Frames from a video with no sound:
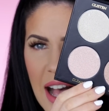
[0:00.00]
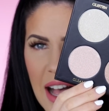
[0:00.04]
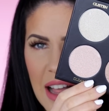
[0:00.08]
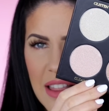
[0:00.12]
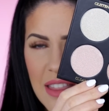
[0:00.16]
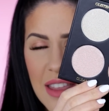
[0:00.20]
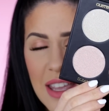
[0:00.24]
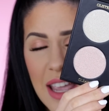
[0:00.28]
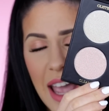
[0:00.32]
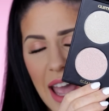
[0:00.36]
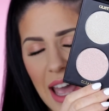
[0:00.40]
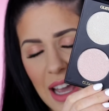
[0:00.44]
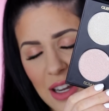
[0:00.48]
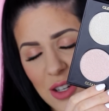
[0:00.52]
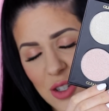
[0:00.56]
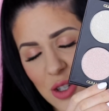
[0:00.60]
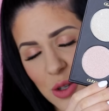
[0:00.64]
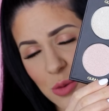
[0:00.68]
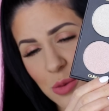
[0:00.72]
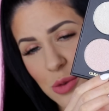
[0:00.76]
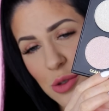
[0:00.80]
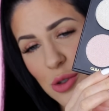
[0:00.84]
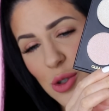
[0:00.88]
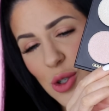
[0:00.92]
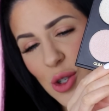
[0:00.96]
are the
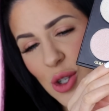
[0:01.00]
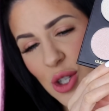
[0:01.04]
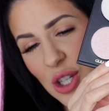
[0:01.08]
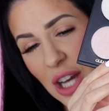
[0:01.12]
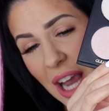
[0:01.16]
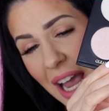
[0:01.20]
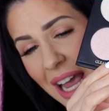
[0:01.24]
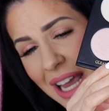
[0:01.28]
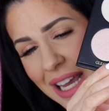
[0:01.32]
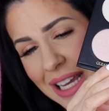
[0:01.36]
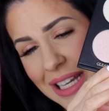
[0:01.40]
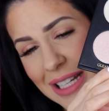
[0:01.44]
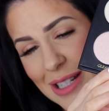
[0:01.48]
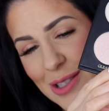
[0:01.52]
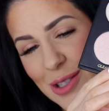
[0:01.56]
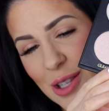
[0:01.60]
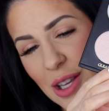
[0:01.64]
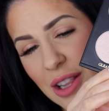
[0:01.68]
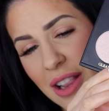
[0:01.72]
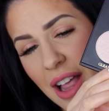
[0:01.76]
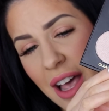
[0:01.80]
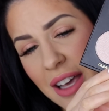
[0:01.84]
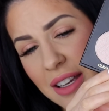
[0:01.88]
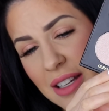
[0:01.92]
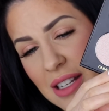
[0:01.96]
actual shades. So
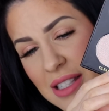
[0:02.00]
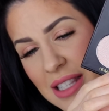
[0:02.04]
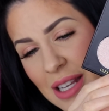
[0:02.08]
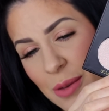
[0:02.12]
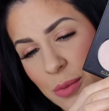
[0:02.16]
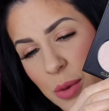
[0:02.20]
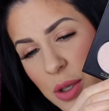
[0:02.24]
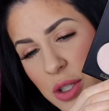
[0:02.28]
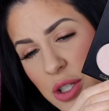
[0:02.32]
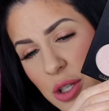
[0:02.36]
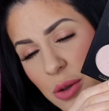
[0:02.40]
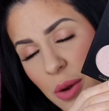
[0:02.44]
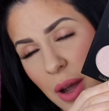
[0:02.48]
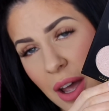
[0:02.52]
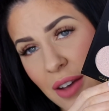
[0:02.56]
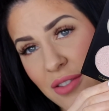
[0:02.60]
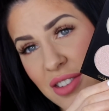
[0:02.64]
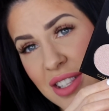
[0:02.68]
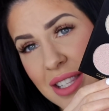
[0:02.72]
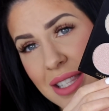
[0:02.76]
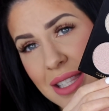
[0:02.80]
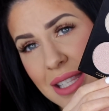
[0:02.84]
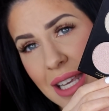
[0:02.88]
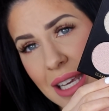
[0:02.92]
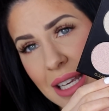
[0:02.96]
like I said, we do have
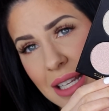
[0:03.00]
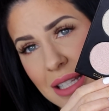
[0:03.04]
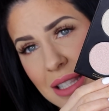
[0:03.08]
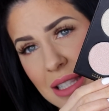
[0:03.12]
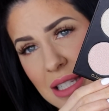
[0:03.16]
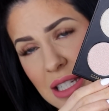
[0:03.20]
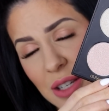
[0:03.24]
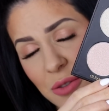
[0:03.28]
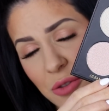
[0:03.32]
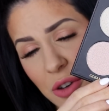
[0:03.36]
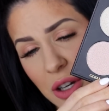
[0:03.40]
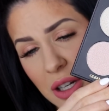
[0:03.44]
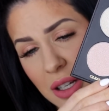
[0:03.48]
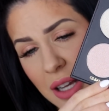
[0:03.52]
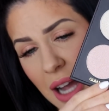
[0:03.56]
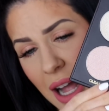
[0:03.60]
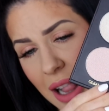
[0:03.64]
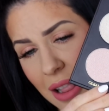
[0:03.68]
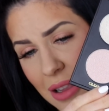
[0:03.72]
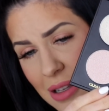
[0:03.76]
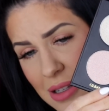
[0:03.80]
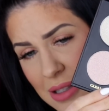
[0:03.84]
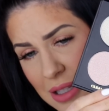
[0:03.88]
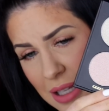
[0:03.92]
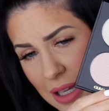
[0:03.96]
six different
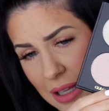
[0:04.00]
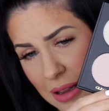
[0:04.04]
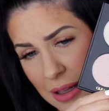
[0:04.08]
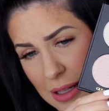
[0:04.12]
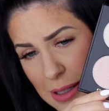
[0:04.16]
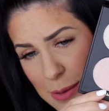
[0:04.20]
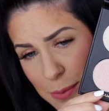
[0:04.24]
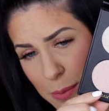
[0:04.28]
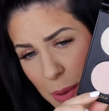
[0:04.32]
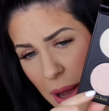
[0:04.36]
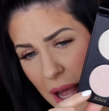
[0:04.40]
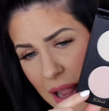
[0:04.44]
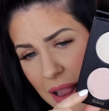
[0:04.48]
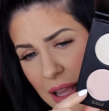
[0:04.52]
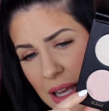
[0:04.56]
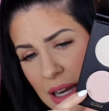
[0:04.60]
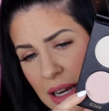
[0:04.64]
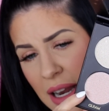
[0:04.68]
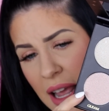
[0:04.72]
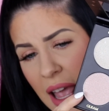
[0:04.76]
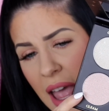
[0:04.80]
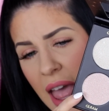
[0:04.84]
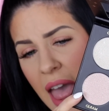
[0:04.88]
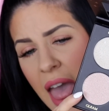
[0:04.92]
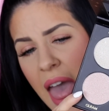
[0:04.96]
colors in this palette
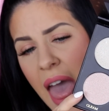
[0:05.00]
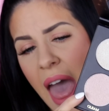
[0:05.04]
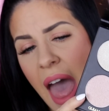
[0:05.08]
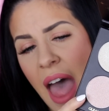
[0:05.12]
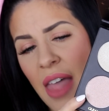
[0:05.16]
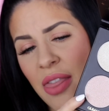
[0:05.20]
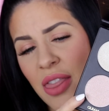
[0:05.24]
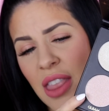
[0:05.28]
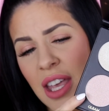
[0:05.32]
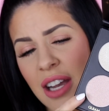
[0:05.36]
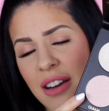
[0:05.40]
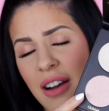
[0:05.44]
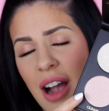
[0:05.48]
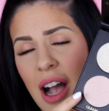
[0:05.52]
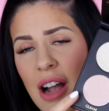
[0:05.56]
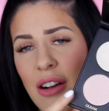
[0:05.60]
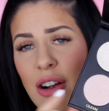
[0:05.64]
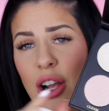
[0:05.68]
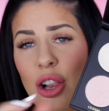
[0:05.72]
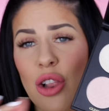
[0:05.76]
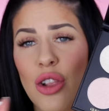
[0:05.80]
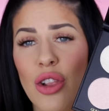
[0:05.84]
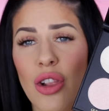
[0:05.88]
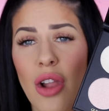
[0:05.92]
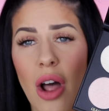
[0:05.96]
and there are
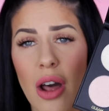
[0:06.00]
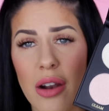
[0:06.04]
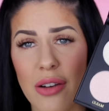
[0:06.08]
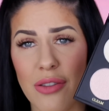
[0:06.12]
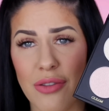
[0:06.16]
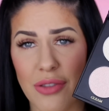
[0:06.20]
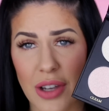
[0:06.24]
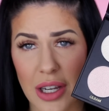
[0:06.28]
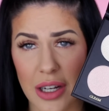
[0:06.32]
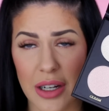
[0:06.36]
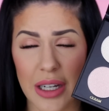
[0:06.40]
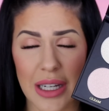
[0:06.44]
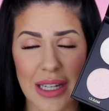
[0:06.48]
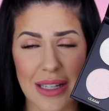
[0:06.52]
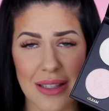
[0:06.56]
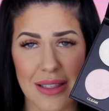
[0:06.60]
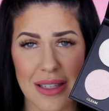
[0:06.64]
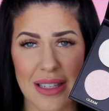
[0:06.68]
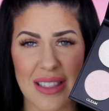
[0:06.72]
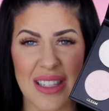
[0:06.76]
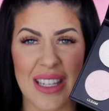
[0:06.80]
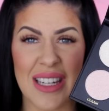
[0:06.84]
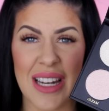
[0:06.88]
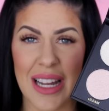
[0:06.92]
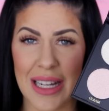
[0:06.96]
a lot of
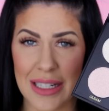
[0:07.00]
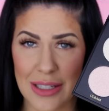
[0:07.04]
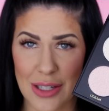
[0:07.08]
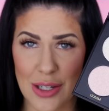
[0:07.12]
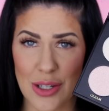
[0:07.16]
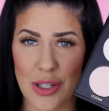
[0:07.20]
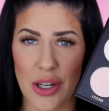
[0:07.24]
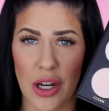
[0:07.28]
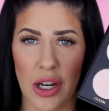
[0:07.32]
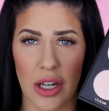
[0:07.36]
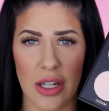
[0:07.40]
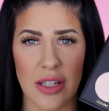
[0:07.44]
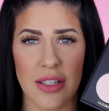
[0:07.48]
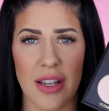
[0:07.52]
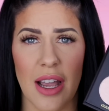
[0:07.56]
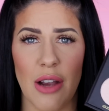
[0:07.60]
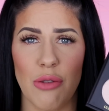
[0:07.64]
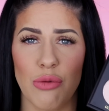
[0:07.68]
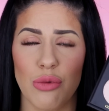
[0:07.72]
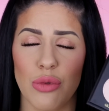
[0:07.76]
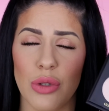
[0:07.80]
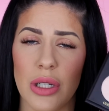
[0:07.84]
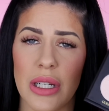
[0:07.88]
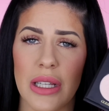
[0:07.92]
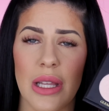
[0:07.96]
variances in undertones. I
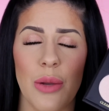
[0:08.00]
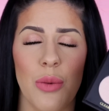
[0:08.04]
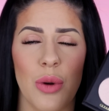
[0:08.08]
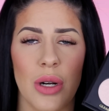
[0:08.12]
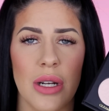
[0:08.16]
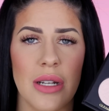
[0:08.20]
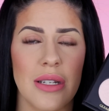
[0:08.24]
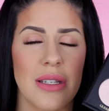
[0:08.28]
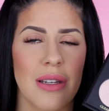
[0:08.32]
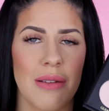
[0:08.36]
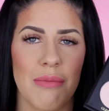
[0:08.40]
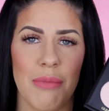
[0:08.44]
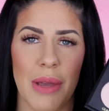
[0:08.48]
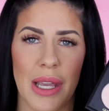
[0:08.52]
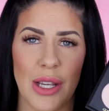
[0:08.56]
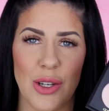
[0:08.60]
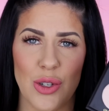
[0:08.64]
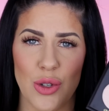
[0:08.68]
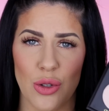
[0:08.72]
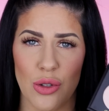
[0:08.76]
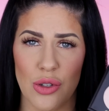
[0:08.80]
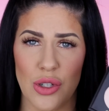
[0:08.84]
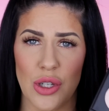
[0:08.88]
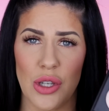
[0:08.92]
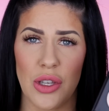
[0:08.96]
really wanted to make
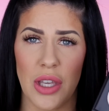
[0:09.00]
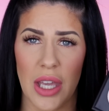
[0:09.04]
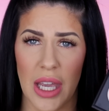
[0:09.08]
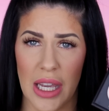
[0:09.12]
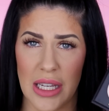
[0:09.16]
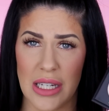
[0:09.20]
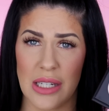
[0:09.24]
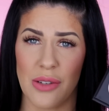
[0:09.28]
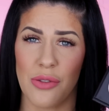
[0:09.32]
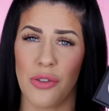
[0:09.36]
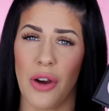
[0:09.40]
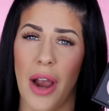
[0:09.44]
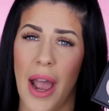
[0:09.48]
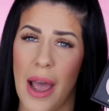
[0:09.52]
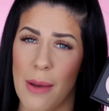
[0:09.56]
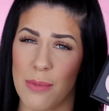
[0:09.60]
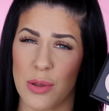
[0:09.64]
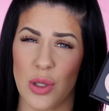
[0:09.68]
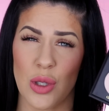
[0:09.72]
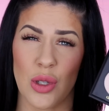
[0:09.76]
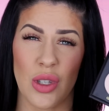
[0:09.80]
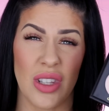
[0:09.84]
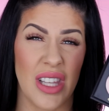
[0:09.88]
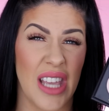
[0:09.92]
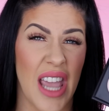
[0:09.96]
sure to cater for
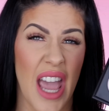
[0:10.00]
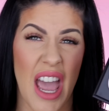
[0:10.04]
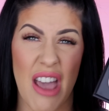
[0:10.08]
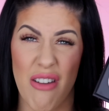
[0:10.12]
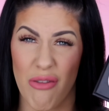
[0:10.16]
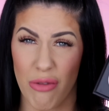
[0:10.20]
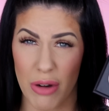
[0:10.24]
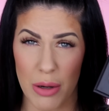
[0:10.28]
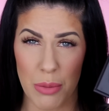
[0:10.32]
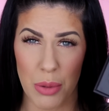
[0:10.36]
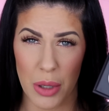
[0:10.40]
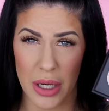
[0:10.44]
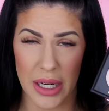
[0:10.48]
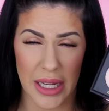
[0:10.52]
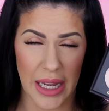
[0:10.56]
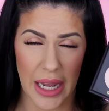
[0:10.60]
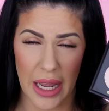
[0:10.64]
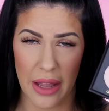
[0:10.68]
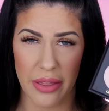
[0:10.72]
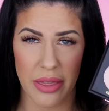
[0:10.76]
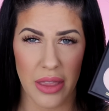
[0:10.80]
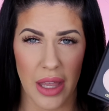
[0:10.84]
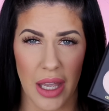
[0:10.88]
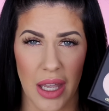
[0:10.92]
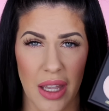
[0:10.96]
absolutely everybody
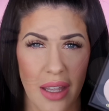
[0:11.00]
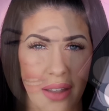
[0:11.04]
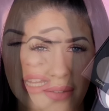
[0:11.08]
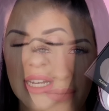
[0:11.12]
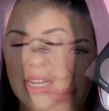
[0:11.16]
out there.